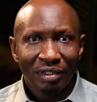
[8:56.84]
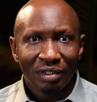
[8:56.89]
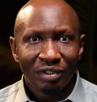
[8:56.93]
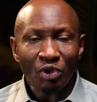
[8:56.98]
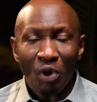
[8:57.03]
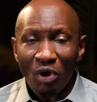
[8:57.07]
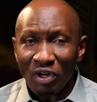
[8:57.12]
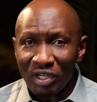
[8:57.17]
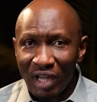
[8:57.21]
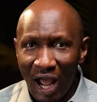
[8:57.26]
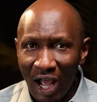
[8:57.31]

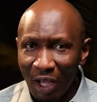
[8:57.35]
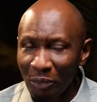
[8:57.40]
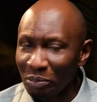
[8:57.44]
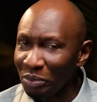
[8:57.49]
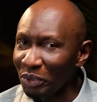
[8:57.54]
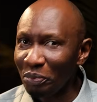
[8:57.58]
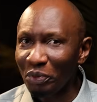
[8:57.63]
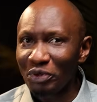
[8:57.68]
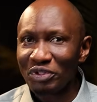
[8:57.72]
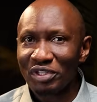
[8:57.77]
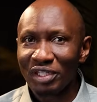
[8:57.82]
Don't hug
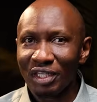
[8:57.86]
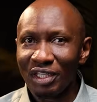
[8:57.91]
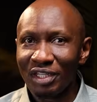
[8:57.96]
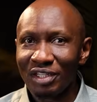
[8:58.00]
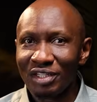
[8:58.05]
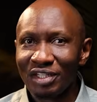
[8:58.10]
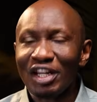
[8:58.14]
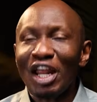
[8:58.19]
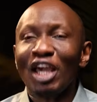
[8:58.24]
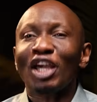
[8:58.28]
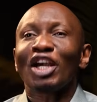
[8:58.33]
people's
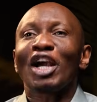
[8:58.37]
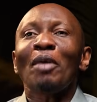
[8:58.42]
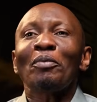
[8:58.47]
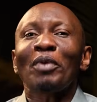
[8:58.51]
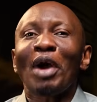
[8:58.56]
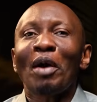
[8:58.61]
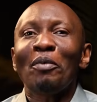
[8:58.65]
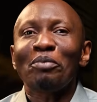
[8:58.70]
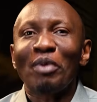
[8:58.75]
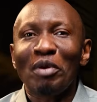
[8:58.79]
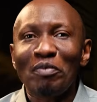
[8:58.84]
kids. Like, come,
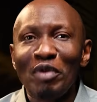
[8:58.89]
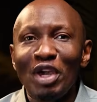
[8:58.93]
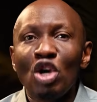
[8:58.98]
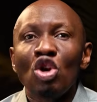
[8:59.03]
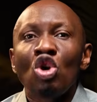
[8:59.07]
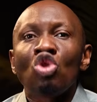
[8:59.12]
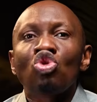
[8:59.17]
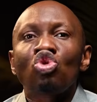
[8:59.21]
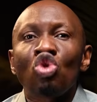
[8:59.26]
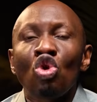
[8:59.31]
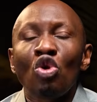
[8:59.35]

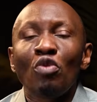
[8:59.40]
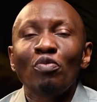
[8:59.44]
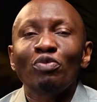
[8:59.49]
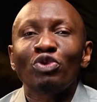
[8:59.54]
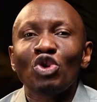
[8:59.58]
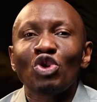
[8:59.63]
baby. Chum,